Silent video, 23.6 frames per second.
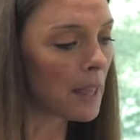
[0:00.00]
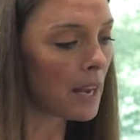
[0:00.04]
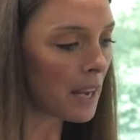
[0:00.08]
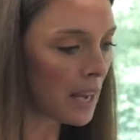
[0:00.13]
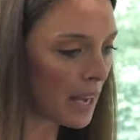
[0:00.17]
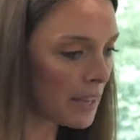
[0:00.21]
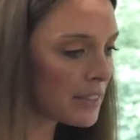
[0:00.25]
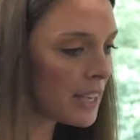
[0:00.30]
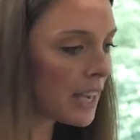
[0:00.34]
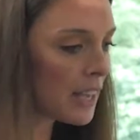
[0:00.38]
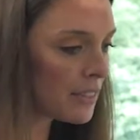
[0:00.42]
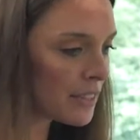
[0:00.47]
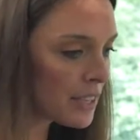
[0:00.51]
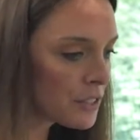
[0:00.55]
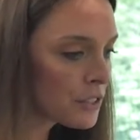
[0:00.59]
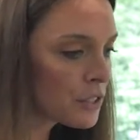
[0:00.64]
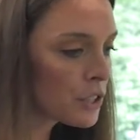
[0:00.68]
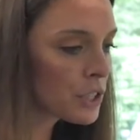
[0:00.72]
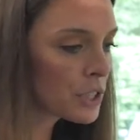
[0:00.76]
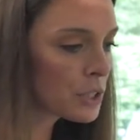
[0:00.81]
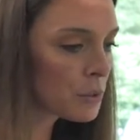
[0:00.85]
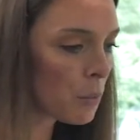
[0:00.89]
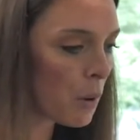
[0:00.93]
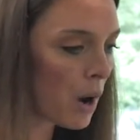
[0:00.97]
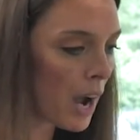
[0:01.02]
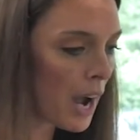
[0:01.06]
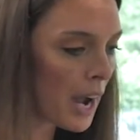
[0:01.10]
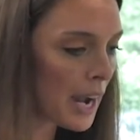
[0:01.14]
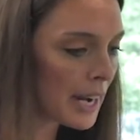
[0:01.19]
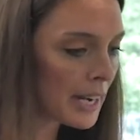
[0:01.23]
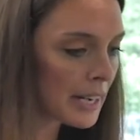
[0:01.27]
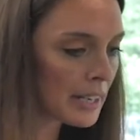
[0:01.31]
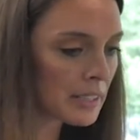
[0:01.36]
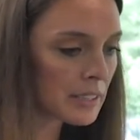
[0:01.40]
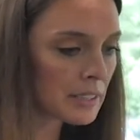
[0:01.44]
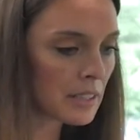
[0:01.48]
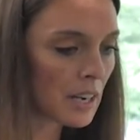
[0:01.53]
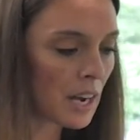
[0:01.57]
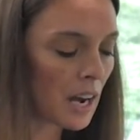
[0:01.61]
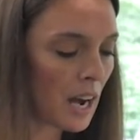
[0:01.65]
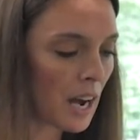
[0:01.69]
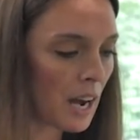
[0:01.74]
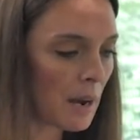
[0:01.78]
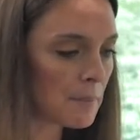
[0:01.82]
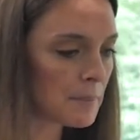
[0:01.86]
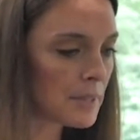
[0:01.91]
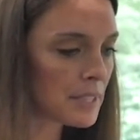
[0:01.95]
And this is why
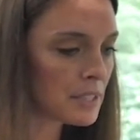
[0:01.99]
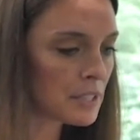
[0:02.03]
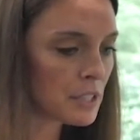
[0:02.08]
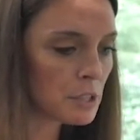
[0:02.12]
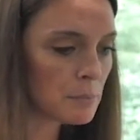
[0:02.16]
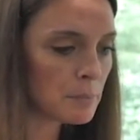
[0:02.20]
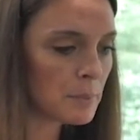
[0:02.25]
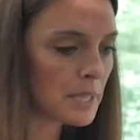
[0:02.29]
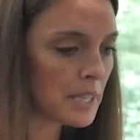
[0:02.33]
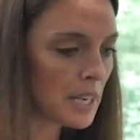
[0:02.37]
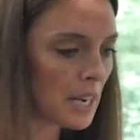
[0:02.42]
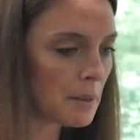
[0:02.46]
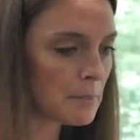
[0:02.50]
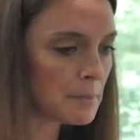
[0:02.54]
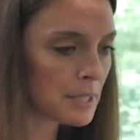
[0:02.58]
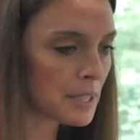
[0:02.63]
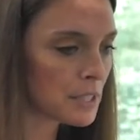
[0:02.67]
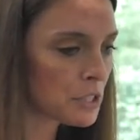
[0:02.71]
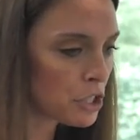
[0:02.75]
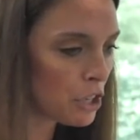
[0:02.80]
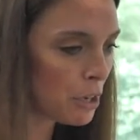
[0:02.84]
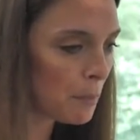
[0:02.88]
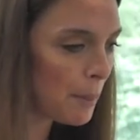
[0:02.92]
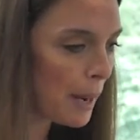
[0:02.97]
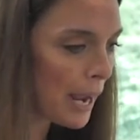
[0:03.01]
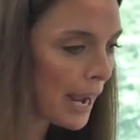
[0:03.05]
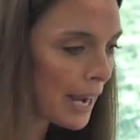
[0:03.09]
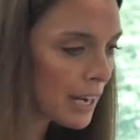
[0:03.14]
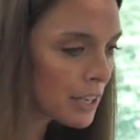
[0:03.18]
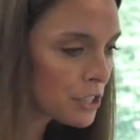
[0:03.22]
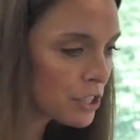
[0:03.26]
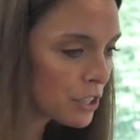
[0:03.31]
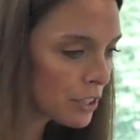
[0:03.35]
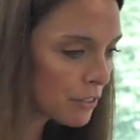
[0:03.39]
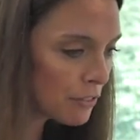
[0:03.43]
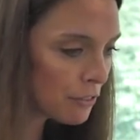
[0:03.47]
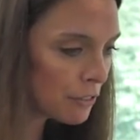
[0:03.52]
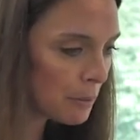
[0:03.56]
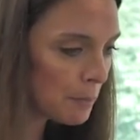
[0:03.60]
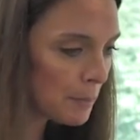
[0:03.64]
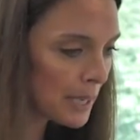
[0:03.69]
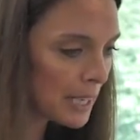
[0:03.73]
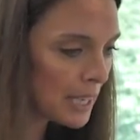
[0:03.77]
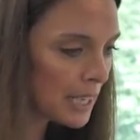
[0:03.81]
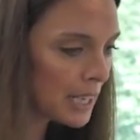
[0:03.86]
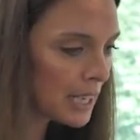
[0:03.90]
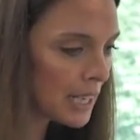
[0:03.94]
this has become such a passion for
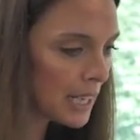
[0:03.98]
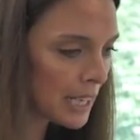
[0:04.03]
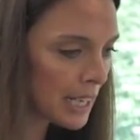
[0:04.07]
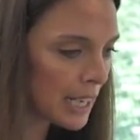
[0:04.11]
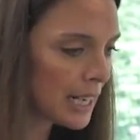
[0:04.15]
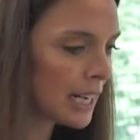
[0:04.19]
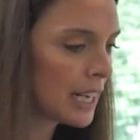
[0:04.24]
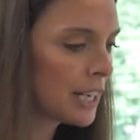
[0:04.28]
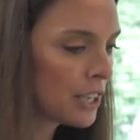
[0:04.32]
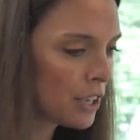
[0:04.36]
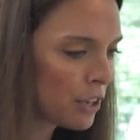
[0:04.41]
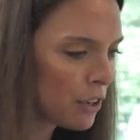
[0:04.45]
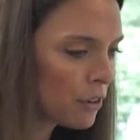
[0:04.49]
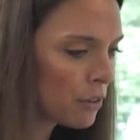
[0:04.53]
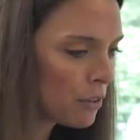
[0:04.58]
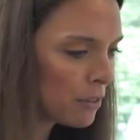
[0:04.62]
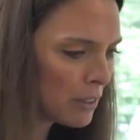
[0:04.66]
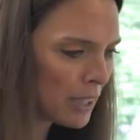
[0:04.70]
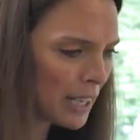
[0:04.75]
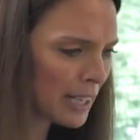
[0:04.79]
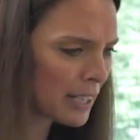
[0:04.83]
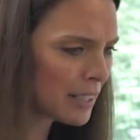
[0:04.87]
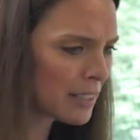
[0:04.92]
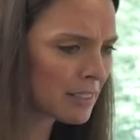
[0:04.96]
me. And again, I know, like,